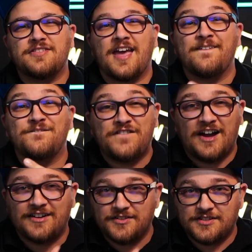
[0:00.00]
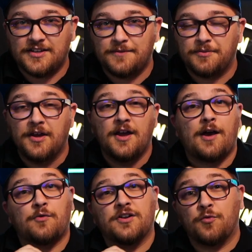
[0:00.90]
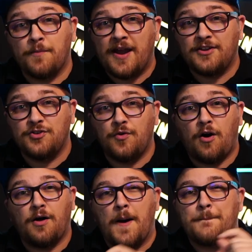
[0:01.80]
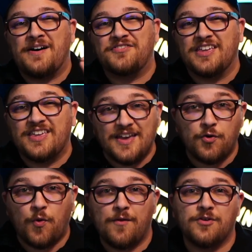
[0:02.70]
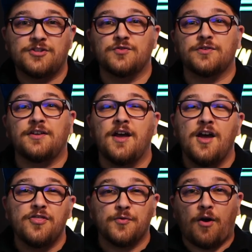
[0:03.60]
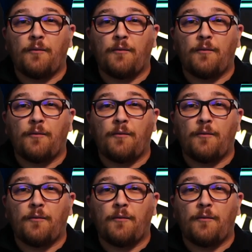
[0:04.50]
and final tip, I want to remind you all about the giveaway we're doing through our